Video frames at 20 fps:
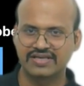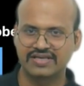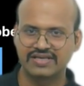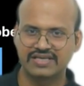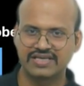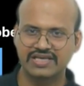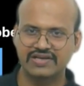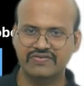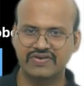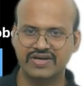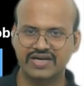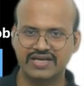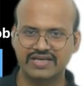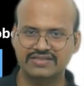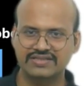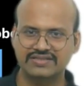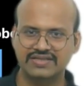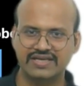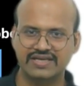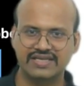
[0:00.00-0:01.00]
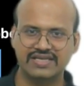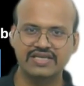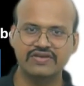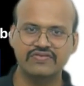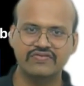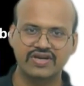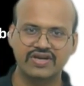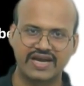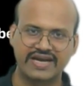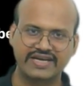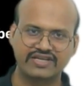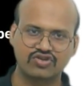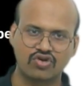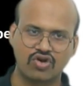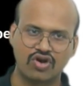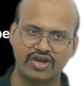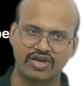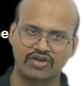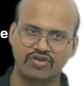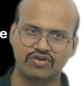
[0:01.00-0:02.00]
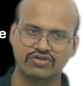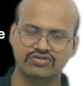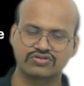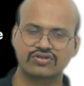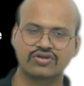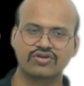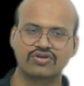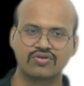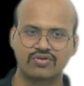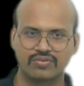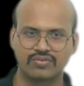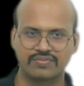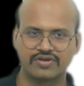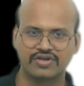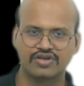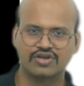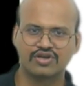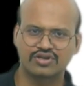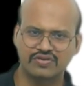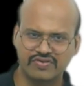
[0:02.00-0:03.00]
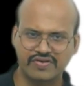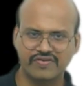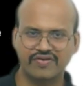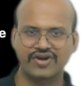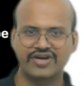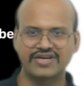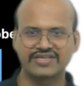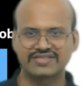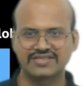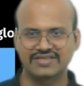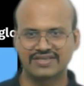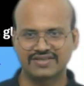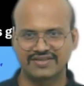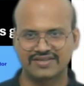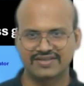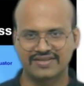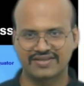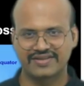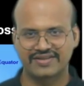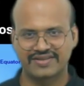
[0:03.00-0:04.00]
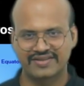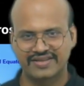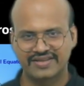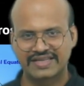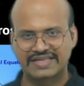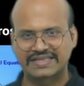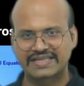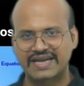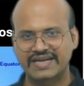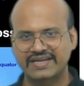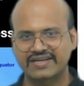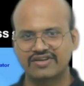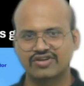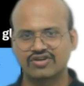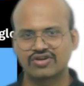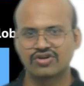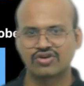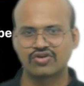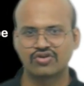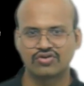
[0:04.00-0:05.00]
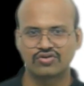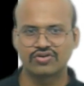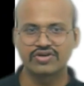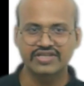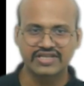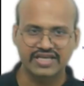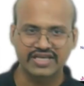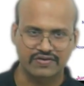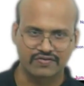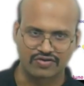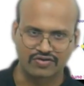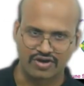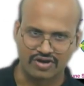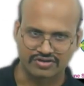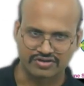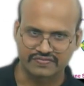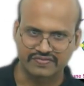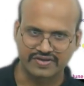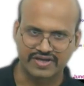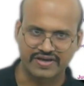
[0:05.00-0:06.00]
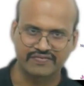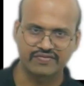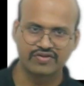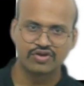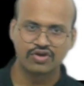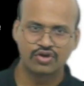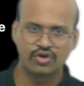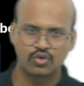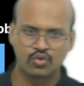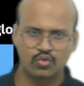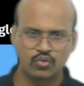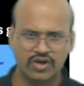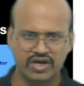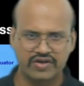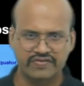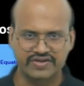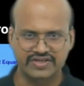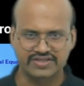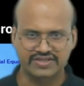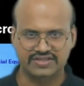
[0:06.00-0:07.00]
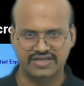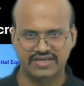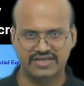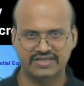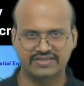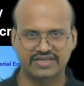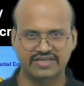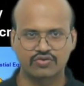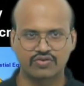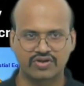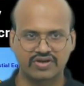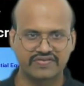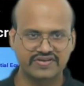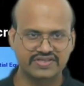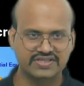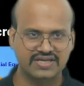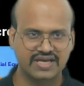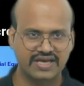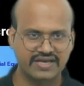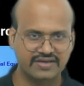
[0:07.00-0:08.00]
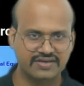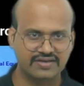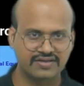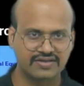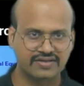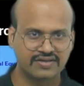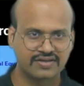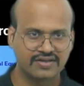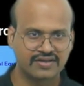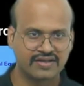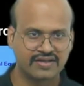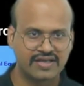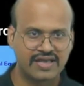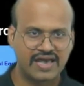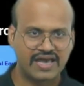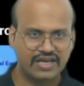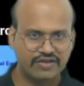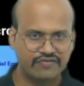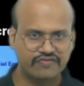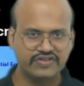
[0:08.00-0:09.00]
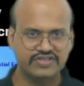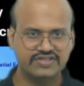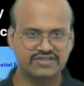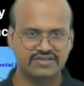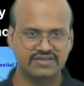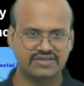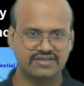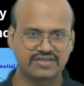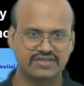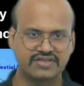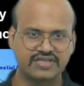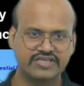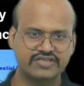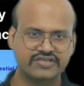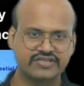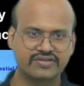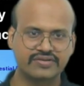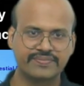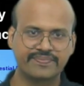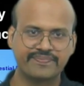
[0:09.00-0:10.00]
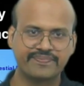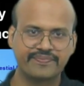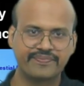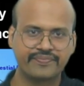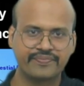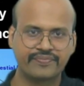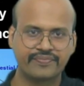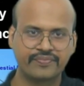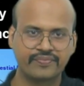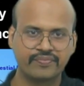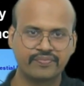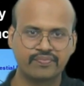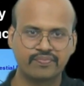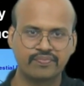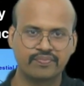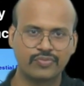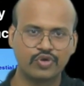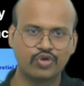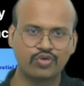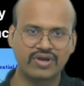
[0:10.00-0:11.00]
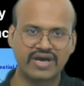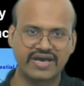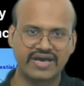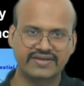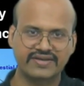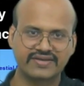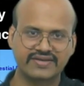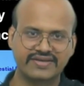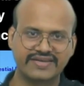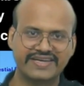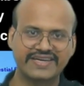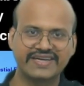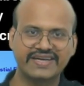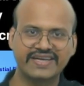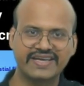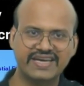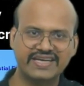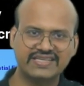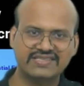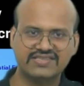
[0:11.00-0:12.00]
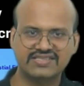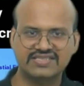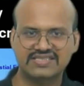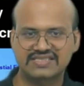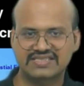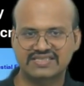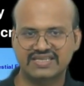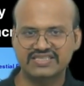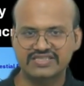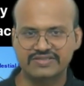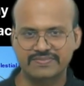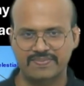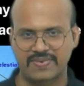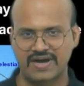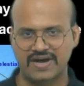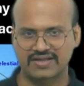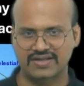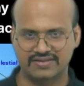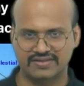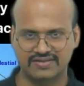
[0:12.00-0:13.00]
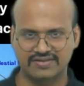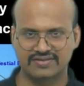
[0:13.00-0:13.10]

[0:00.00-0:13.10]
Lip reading: Equal days and equal nights all across the globe. So we have already seen that during the equinox we have 12 hours days and 12 hours night. And if we see this blue line, it indicates the sun's path